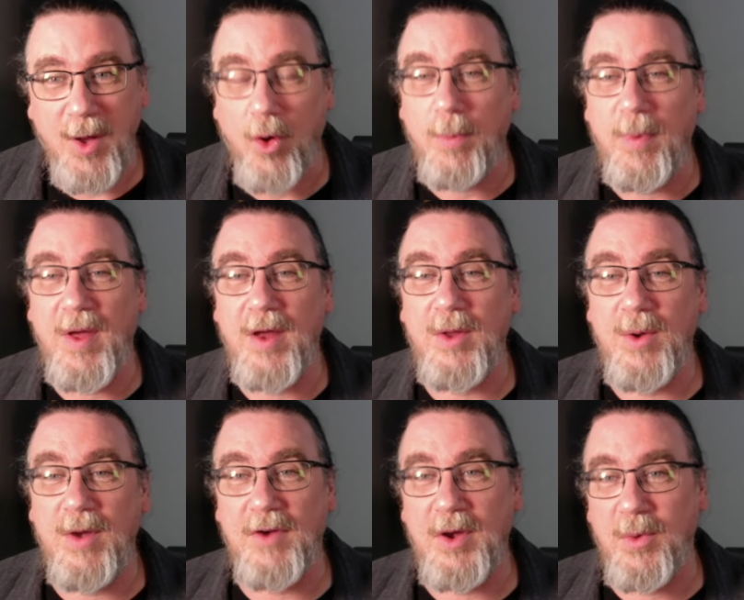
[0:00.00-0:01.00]
Hope that you
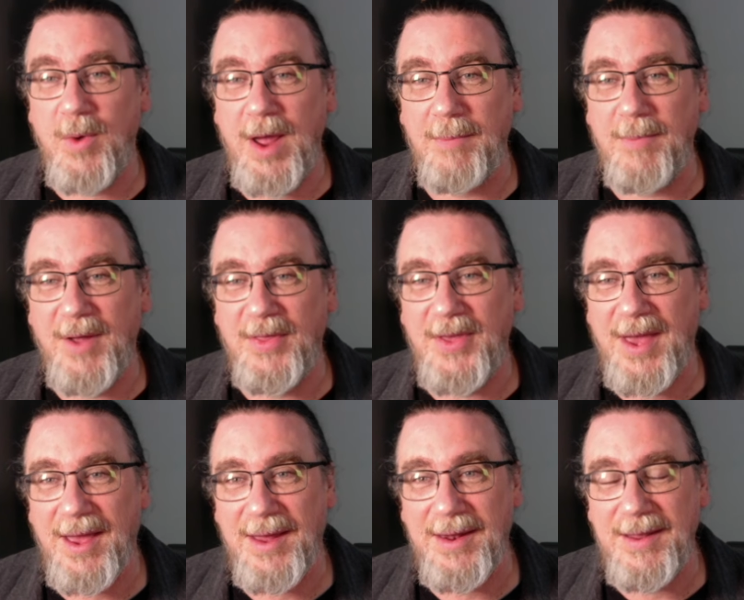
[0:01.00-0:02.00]
have a great month
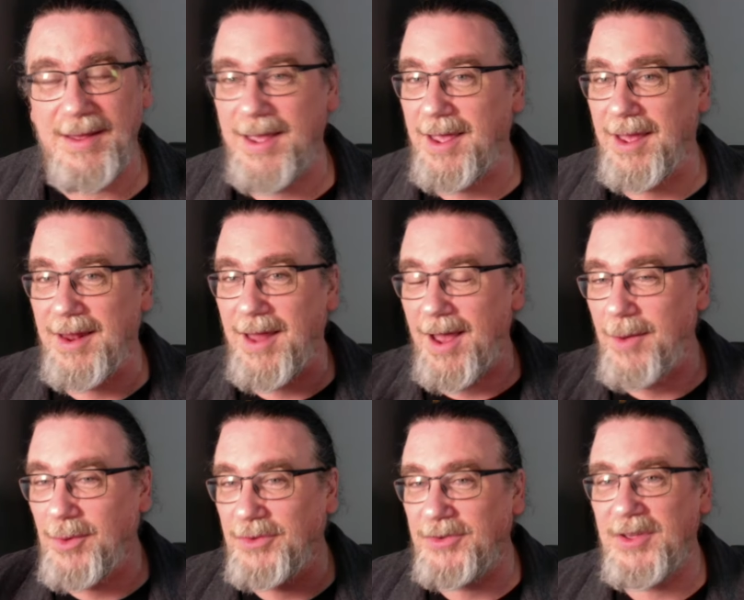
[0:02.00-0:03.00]
ahead, and I
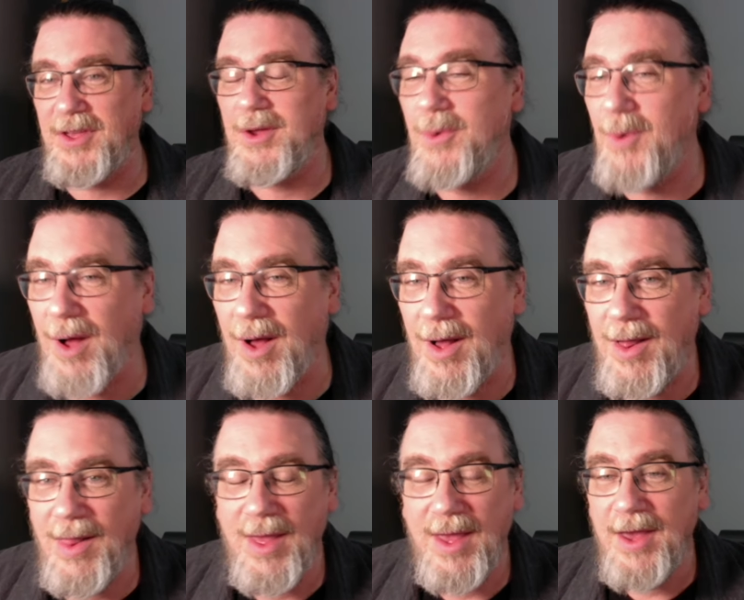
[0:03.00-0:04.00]
will see you
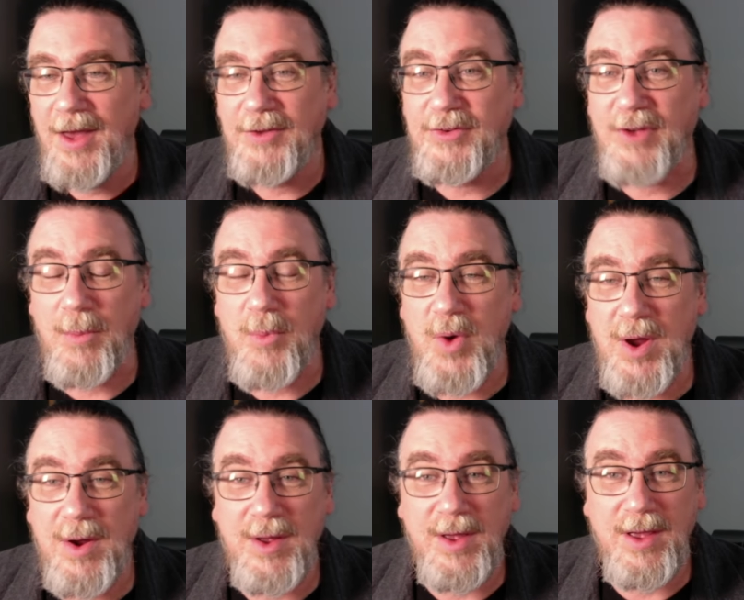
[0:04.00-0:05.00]
all
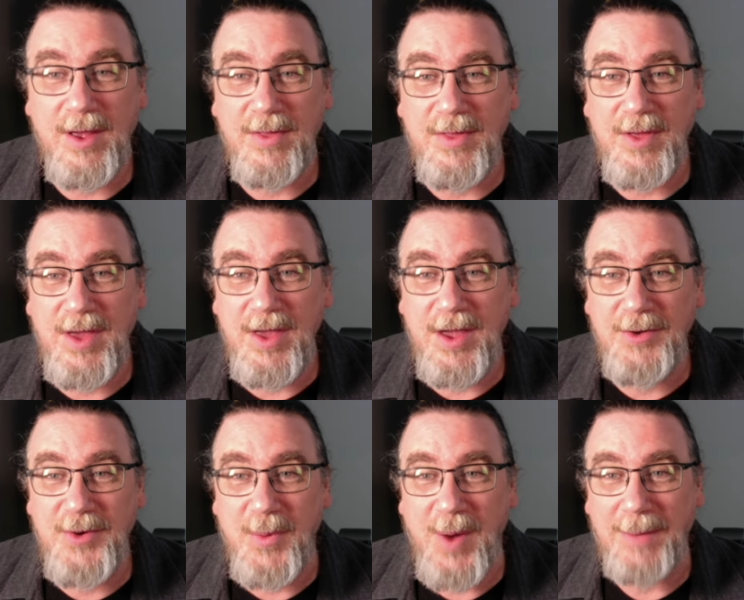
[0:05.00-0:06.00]
somewhere in the
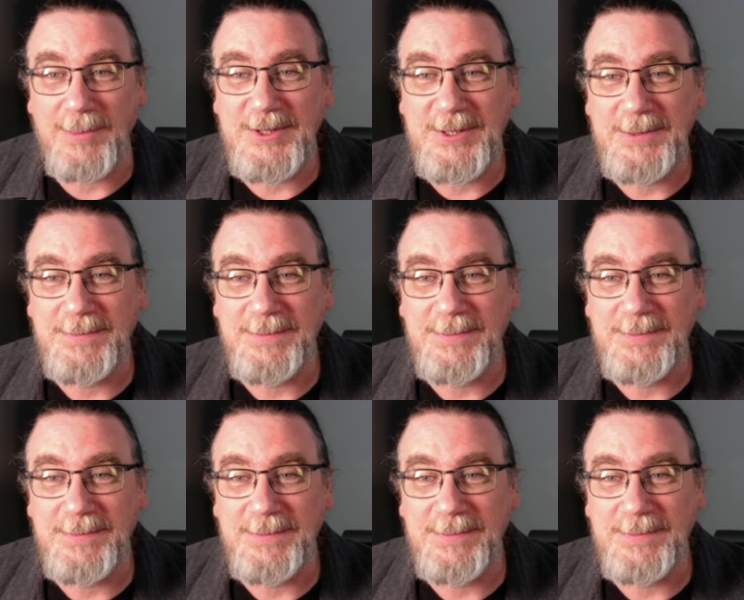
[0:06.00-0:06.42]
interwebs.